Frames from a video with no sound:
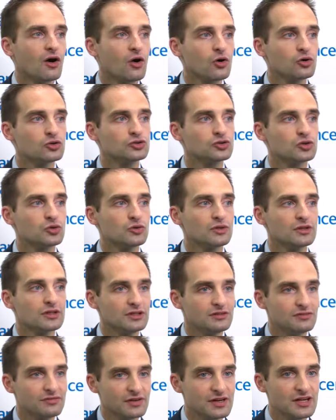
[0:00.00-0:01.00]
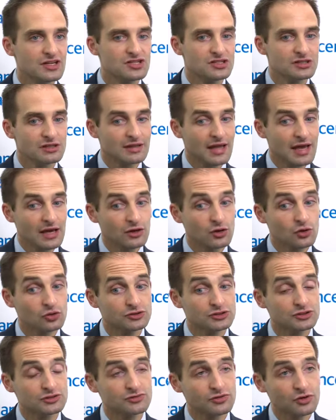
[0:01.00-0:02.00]
also differential
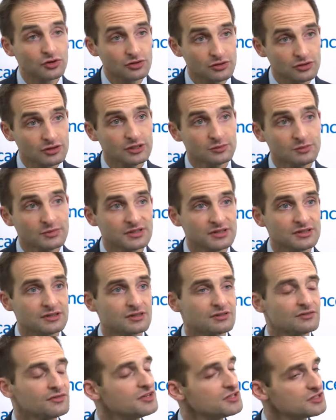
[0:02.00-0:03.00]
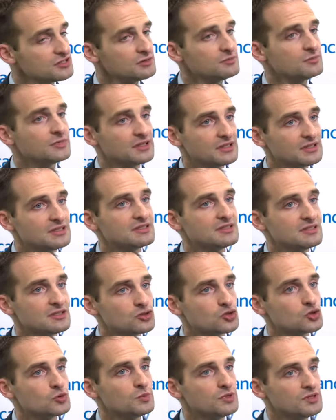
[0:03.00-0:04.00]
diagnosis for treatment intervention, but this
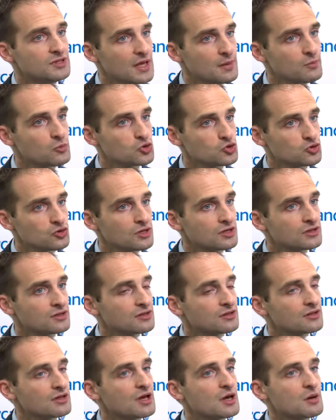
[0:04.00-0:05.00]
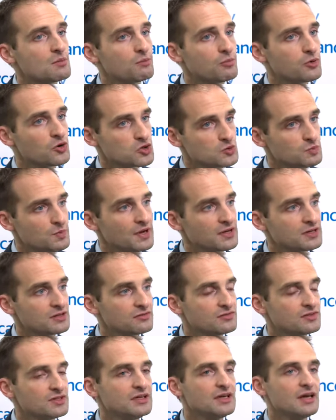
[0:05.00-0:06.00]
needs to be demonstrated
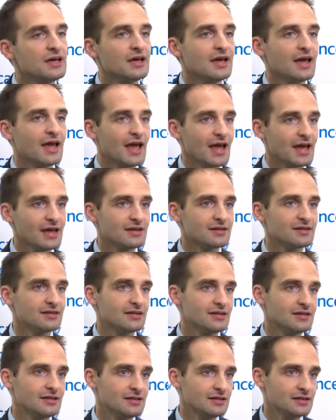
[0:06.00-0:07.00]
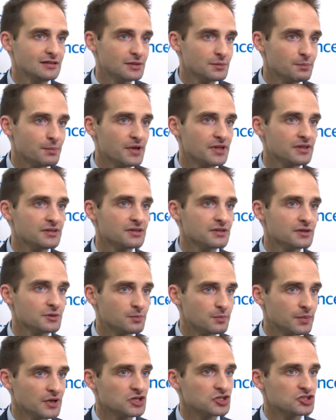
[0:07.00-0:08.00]
prospectively and in
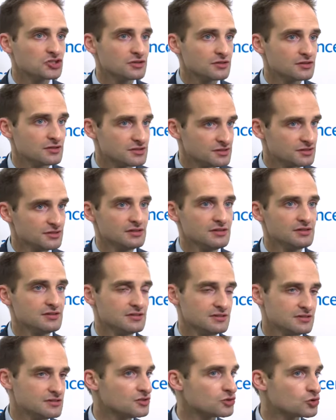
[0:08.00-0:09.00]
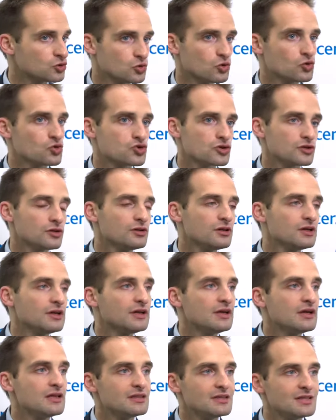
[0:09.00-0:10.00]
independent patient series. This is crucial
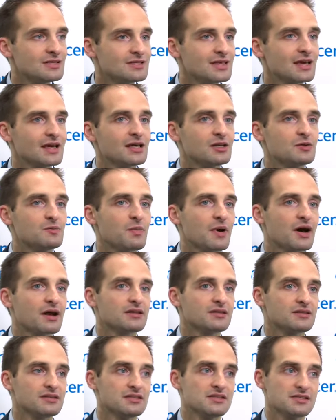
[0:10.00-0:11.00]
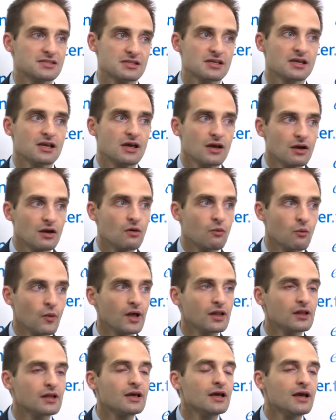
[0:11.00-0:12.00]
the second part is,
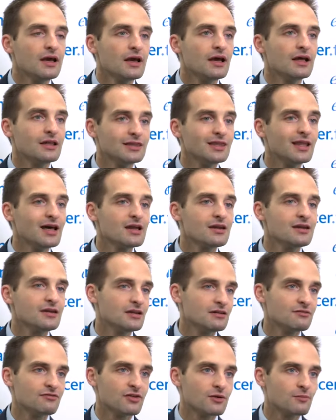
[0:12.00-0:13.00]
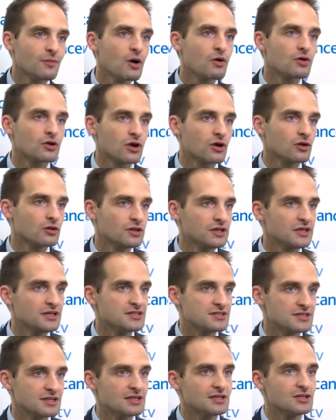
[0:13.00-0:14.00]
well, learning from our
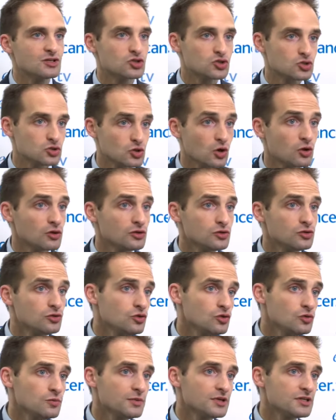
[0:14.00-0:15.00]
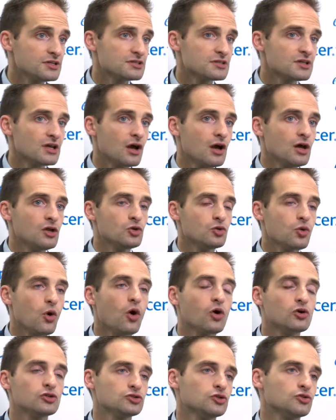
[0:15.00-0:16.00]
colleagues in solid tumors to
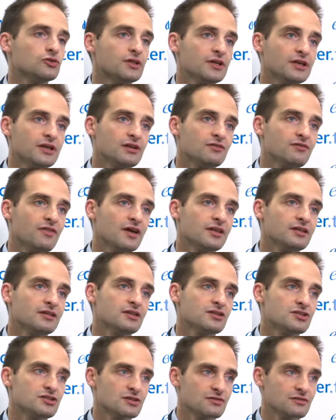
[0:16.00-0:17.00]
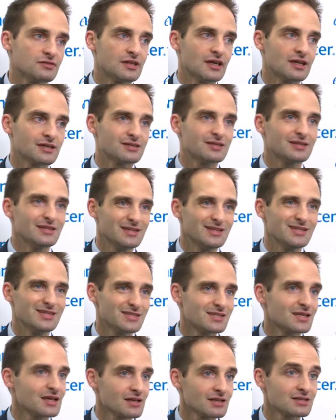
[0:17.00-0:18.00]
also take advantage of that
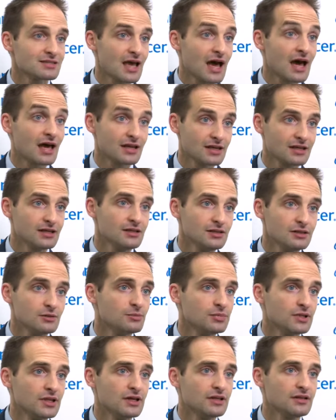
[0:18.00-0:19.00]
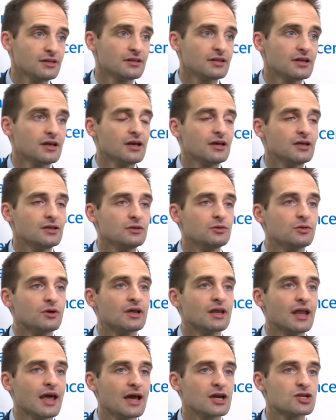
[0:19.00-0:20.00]
these cells are in the blood. You
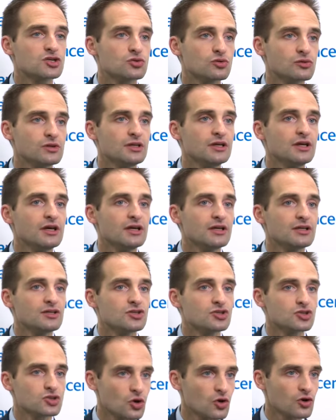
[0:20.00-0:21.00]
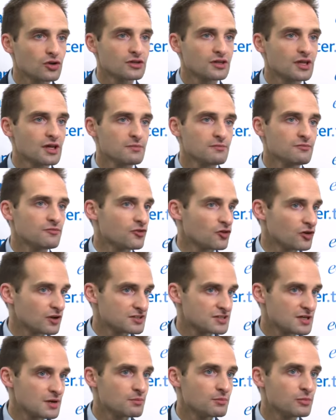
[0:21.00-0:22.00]
can actually sort them, for
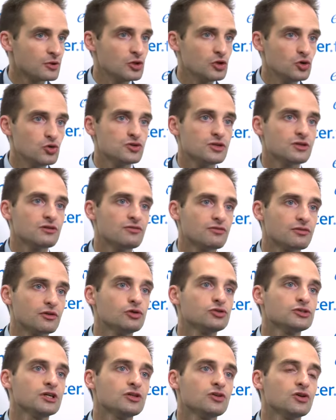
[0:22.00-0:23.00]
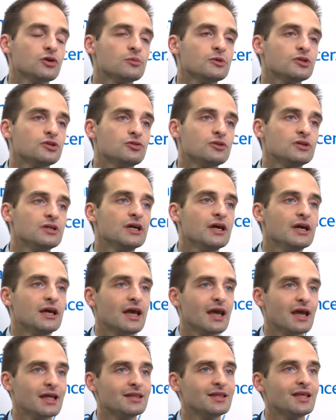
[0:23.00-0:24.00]
example, using flow cytometry,
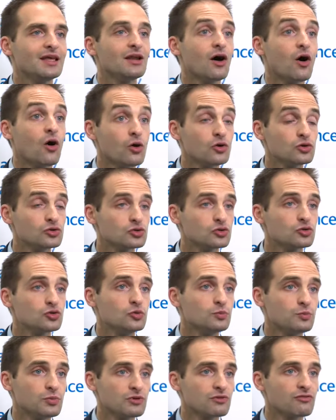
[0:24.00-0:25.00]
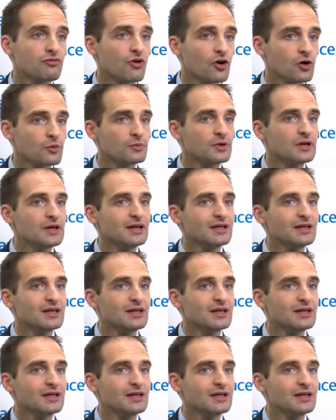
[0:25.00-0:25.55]
and then also to perform